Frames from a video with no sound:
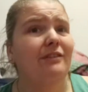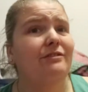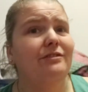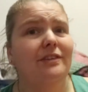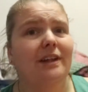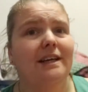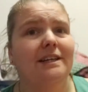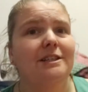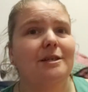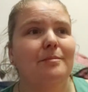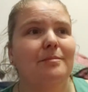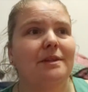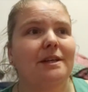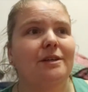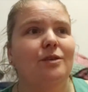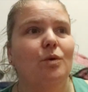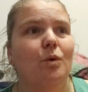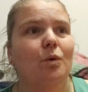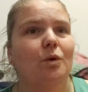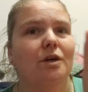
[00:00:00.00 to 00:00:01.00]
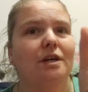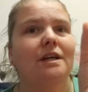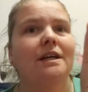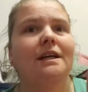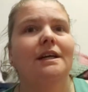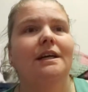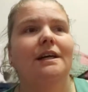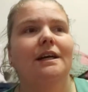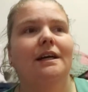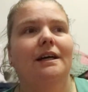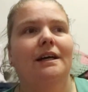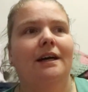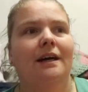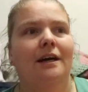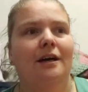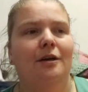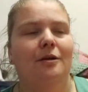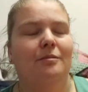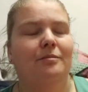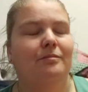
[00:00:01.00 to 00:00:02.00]
of like something or
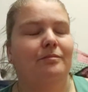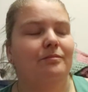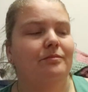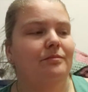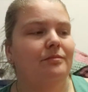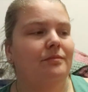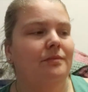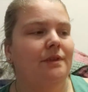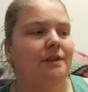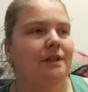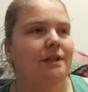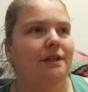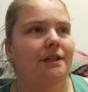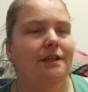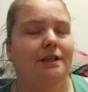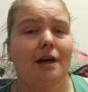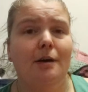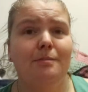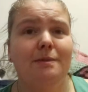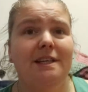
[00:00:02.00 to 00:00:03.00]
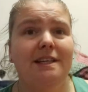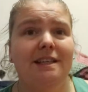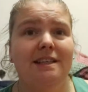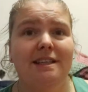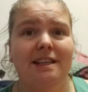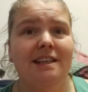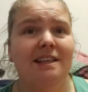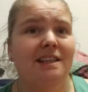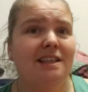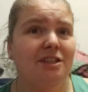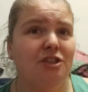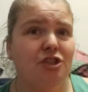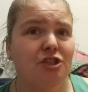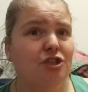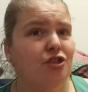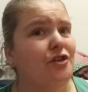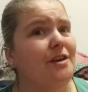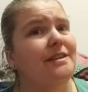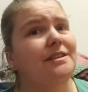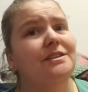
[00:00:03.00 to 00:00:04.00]
um, the updated
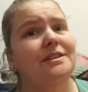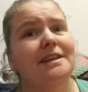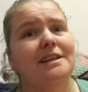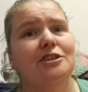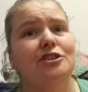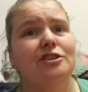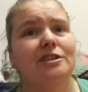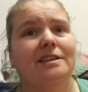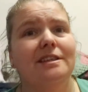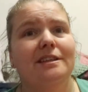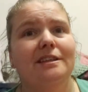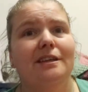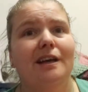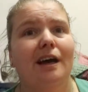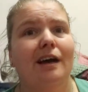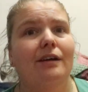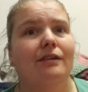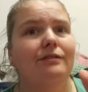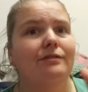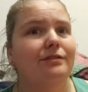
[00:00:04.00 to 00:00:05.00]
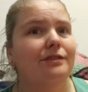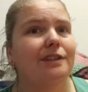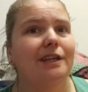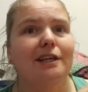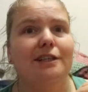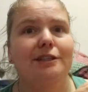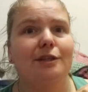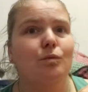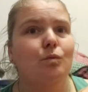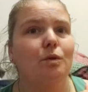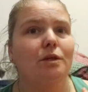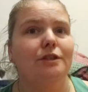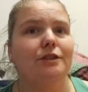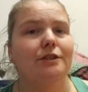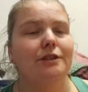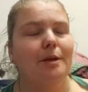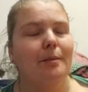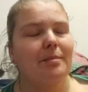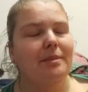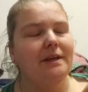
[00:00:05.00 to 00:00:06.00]
English translation of like some words
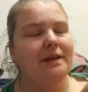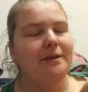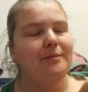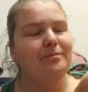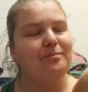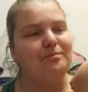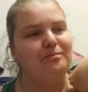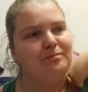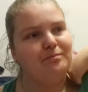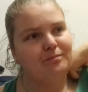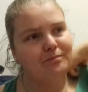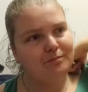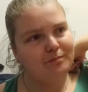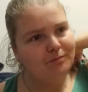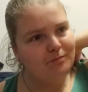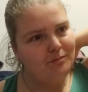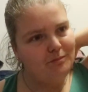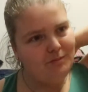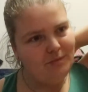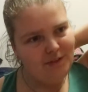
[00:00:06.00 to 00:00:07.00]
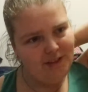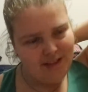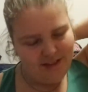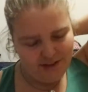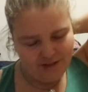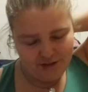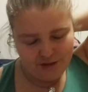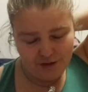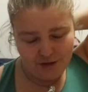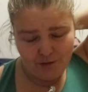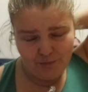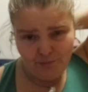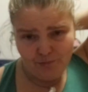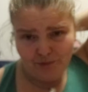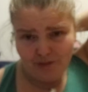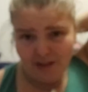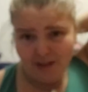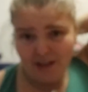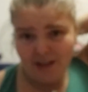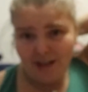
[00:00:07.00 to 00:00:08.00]
or something. So,
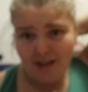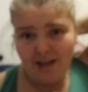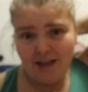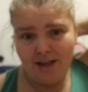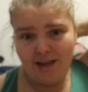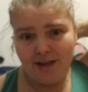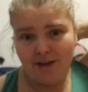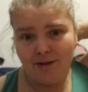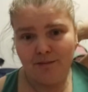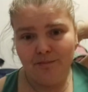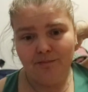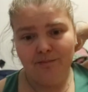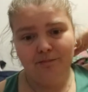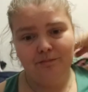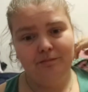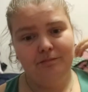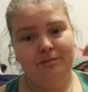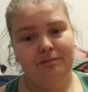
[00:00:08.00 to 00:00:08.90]
um,